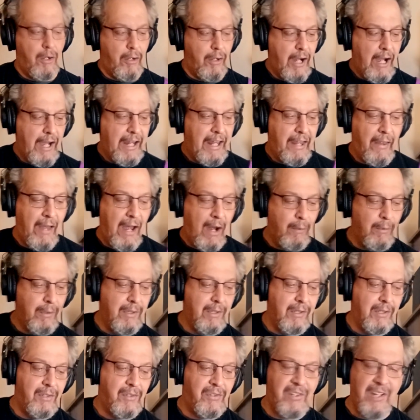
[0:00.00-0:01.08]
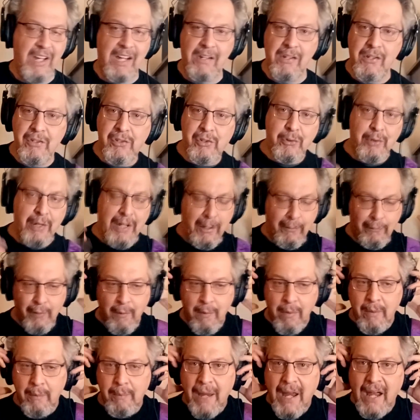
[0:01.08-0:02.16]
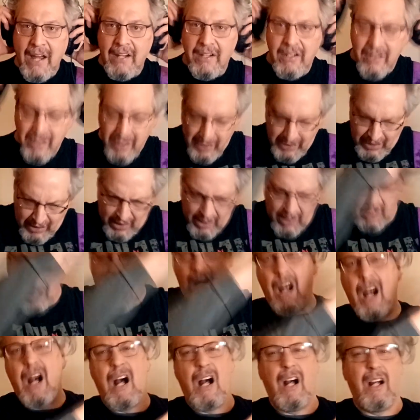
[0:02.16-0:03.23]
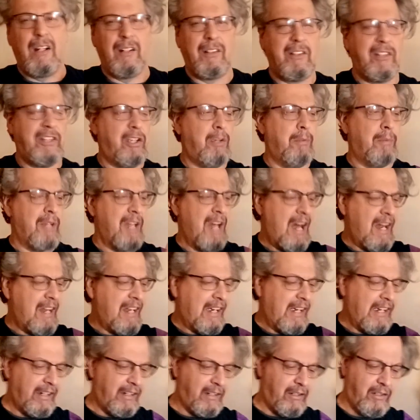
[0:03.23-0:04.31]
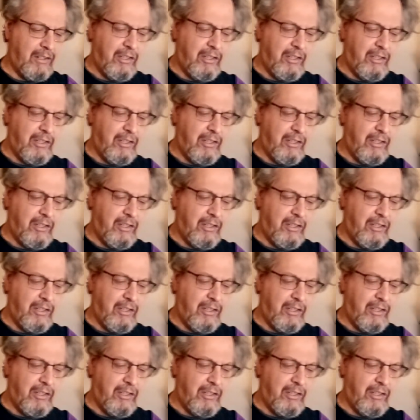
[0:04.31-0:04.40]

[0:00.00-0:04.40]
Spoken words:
Alrighty, that was Industry from the band Cubanate,